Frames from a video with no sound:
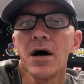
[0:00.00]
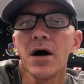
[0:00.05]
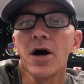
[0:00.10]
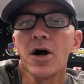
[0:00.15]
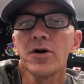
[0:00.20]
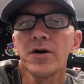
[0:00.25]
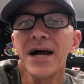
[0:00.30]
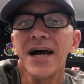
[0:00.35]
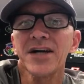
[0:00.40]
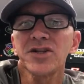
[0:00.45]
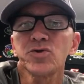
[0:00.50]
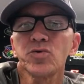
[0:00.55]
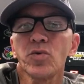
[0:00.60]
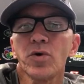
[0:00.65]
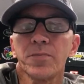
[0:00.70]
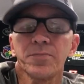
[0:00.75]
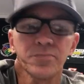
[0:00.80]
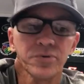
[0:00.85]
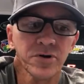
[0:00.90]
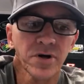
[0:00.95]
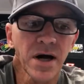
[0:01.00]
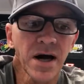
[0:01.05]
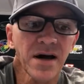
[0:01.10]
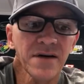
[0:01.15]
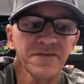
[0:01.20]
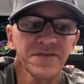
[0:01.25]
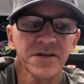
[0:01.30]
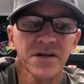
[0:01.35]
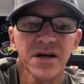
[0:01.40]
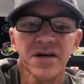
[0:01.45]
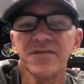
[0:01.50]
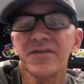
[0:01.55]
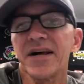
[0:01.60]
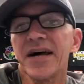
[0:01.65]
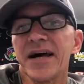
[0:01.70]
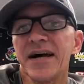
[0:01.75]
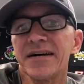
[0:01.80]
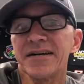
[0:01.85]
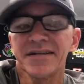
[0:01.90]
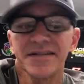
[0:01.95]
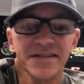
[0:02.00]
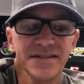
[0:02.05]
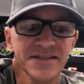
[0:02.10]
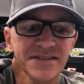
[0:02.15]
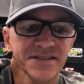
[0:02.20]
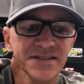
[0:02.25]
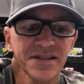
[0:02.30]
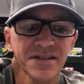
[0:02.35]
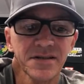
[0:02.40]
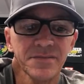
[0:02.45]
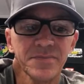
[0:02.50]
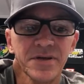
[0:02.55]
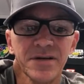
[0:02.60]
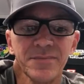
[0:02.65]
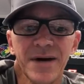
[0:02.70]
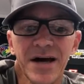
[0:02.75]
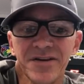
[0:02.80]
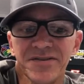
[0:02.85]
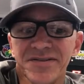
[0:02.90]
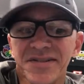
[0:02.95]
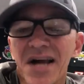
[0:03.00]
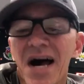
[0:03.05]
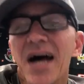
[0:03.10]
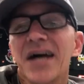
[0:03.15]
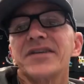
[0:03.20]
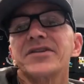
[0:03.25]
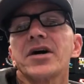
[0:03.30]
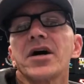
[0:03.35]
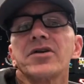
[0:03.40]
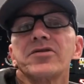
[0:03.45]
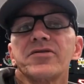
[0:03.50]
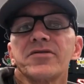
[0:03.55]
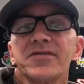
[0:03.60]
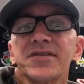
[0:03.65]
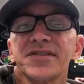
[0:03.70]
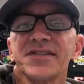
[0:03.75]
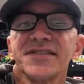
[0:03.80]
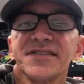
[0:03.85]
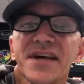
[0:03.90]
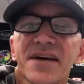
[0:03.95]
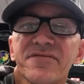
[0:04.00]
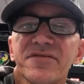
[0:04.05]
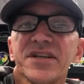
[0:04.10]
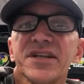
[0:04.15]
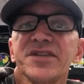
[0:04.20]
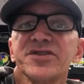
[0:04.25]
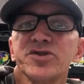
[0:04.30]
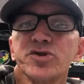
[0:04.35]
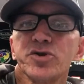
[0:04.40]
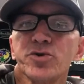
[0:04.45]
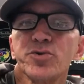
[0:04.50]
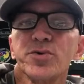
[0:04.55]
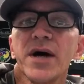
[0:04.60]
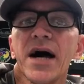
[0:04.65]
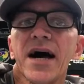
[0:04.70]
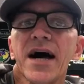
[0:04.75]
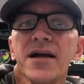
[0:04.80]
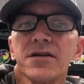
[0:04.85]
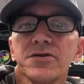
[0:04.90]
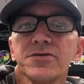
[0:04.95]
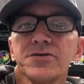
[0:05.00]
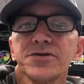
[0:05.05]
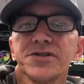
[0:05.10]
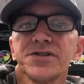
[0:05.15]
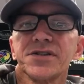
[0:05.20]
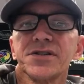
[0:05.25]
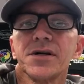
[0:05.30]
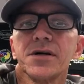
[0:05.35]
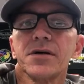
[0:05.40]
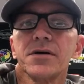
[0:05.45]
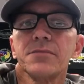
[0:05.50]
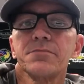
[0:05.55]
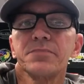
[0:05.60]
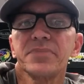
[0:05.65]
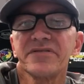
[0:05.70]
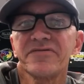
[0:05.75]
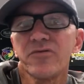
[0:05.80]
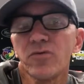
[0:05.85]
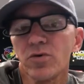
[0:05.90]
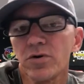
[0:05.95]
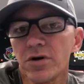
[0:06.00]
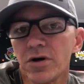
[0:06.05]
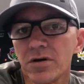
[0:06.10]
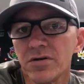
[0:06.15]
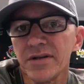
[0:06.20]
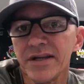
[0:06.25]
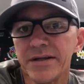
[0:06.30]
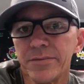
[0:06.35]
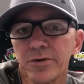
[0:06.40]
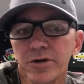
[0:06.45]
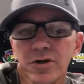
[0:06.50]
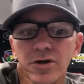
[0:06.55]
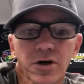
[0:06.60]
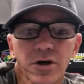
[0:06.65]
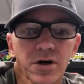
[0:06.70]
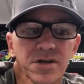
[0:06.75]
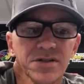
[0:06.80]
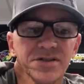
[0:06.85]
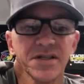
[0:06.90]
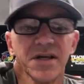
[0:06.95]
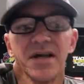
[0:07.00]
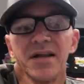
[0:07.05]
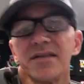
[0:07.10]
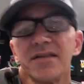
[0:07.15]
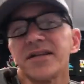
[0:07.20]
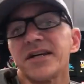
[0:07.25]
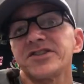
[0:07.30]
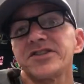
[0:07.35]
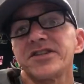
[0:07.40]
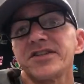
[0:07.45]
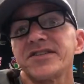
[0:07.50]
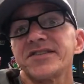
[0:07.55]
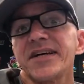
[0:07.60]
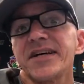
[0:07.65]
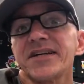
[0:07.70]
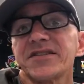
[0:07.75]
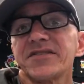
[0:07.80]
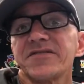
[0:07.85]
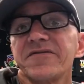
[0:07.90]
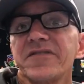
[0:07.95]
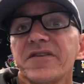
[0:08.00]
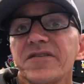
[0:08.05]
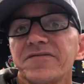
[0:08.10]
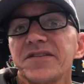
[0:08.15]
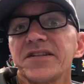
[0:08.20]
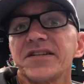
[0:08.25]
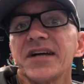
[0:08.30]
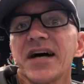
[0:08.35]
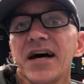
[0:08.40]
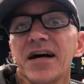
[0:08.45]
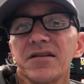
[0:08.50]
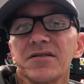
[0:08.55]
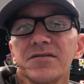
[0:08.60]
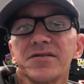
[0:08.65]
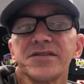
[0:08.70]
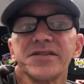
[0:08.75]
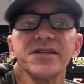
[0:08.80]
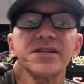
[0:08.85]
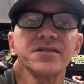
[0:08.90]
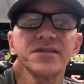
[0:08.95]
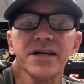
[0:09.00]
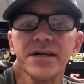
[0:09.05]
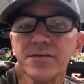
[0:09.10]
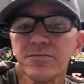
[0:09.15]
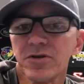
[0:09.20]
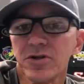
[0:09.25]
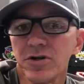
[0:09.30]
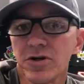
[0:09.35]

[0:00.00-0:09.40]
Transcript: our actual profit on that is going to be about $972 before our labor cost. Let's just say it's $50 in labor